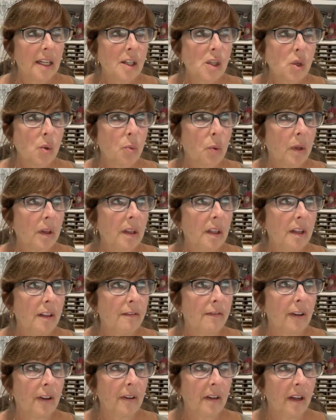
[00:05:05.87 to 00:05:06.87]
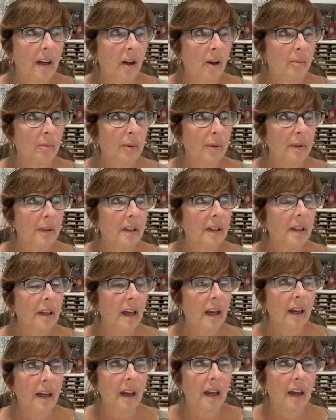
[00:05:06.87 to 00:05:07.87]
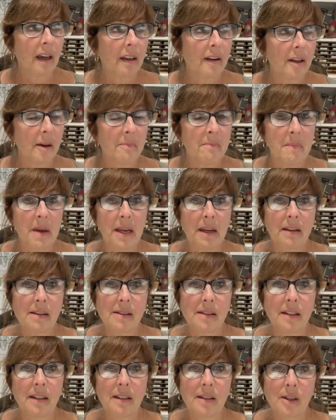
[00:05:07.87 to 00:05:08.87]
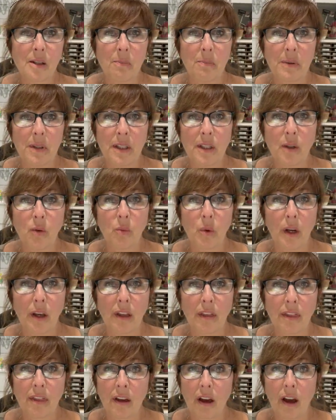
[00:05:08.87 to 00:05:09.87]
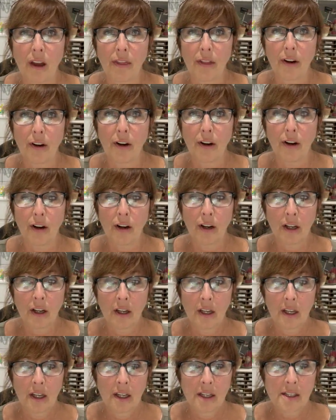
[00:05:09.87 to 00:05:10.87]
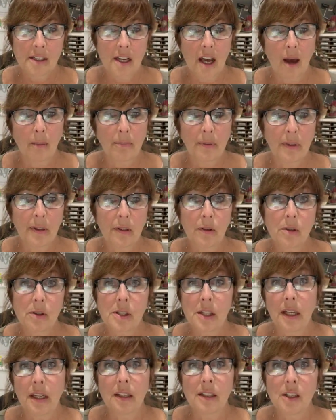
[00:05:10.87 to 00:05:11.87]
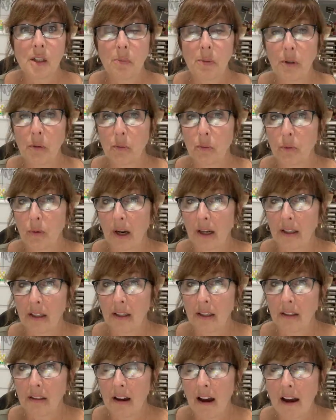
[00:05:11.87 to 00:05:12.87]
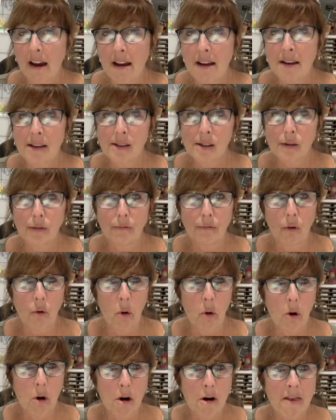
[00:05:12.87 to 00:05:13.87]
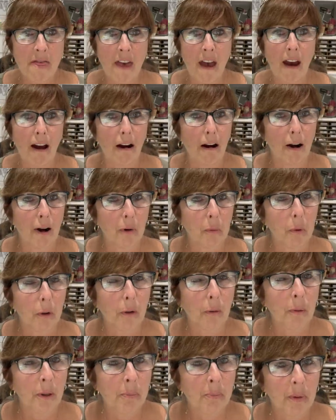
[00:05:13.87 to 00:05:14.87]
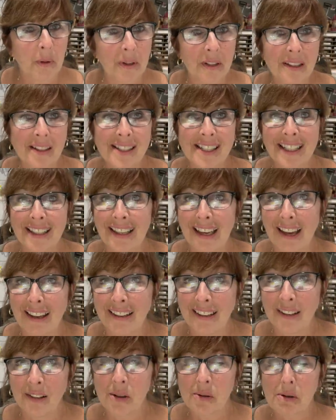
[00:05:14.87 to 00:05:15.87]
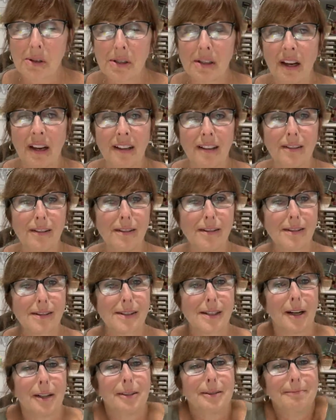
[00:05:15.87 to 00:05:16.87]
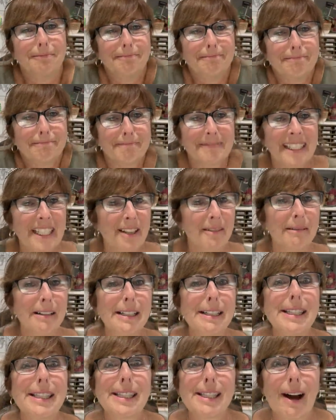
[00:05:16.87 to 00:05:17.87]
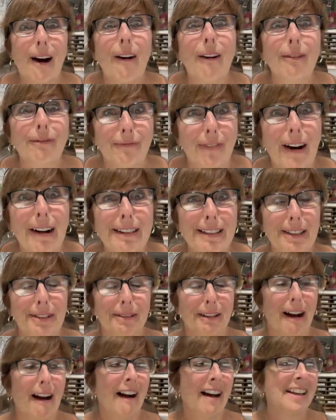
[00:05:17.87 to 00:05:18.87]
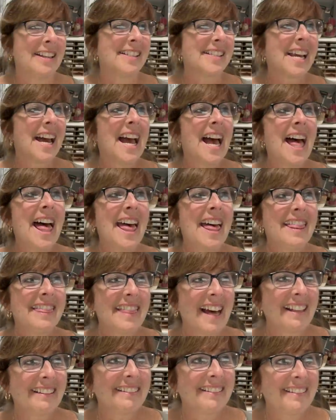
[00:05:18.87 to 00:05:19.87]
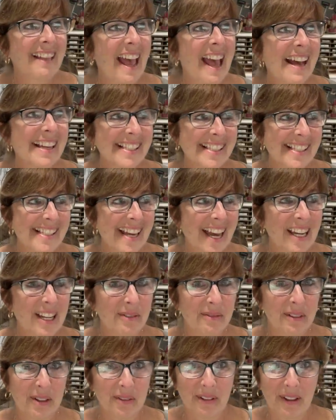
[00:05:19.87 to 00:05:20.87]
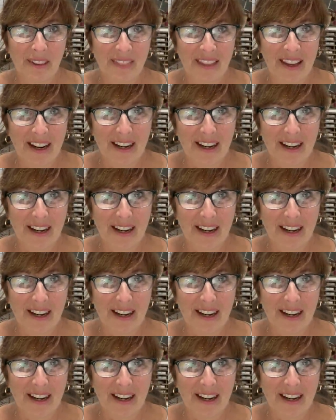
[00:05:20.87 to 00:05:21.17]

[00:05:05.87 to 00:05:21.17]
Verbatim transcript: it's really very humbling and amazing to be with other top leaders and to be recognized for that hard work we put into getting those titles. So it was so fun, you guys. The last night we were